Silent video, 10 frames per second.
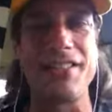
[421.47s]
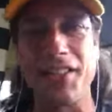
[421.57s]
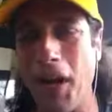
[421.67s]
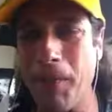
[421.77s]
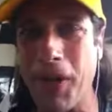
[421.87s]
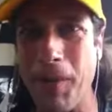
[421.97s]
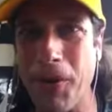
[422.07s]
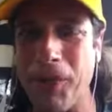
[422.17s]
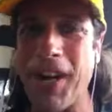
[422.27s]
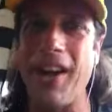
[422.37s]
I saw him
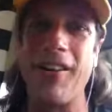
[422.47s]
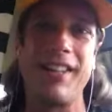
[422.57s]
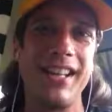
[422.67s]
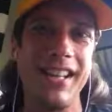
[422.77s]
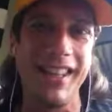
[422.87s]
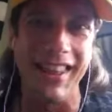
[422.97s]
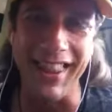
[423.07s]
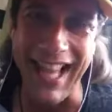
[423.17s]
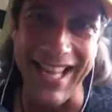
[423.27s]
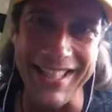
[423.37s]
coming around.
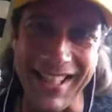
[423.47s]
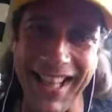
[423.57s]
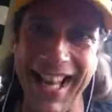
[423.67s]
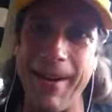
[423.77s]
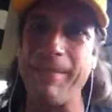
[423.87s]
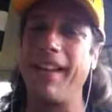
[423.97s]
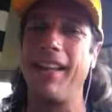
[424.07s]
Last lap.